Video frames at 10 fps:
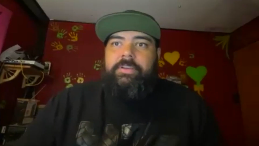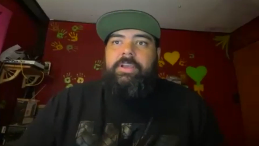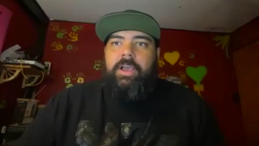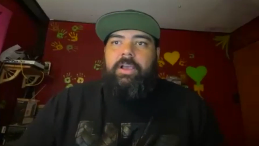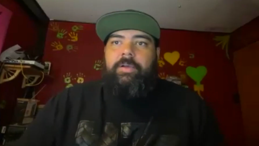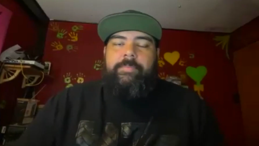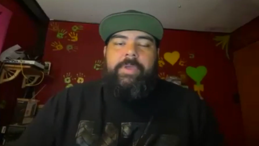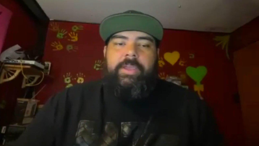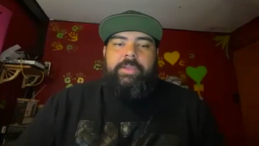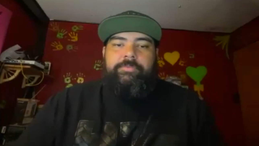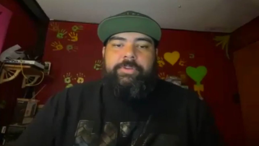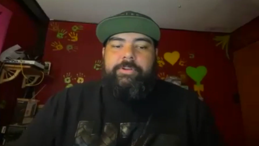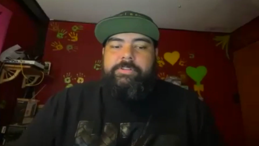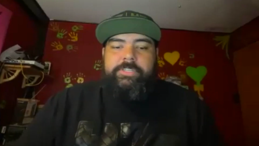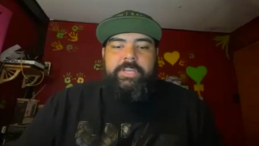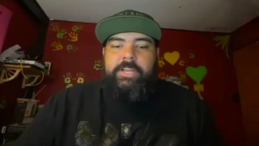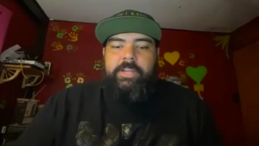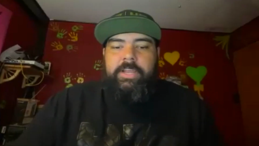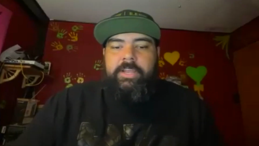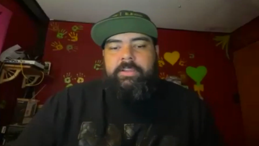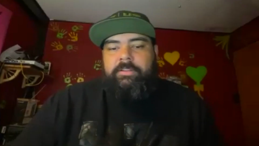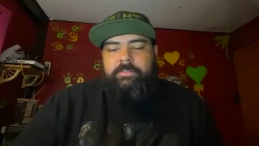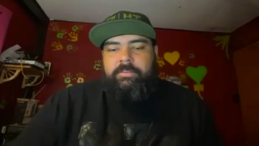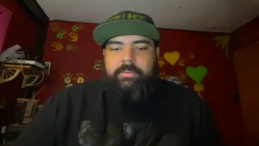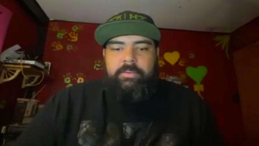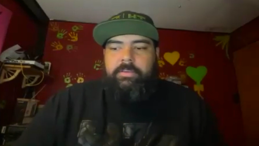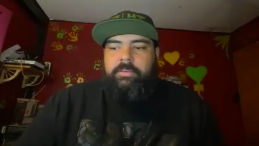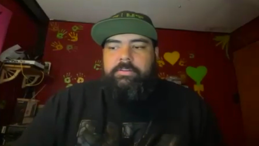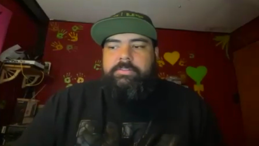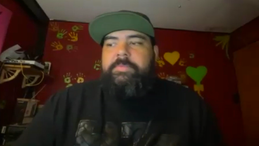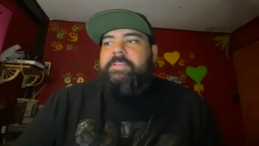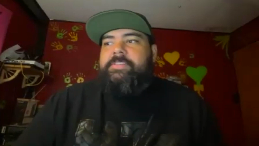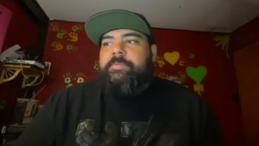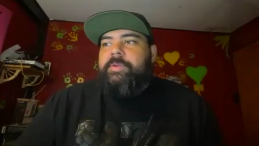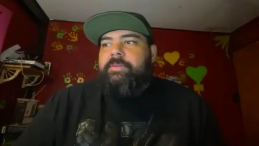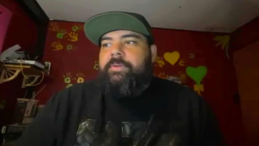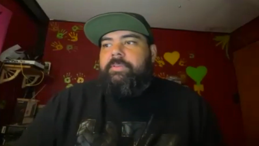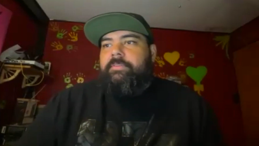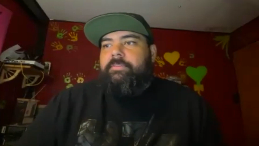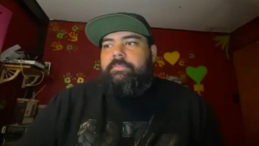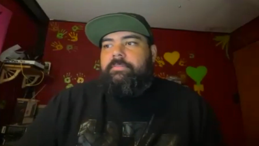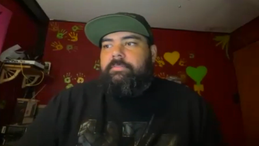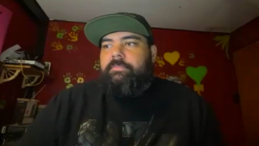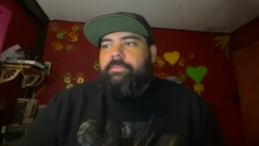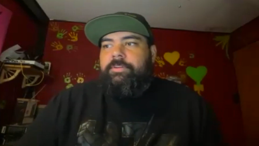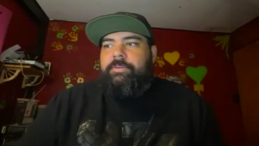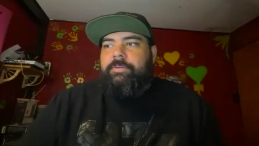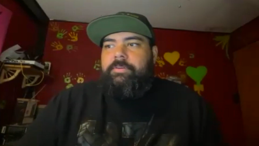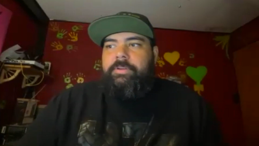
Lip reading: and regurgitate it. And to me, somebody with, you know,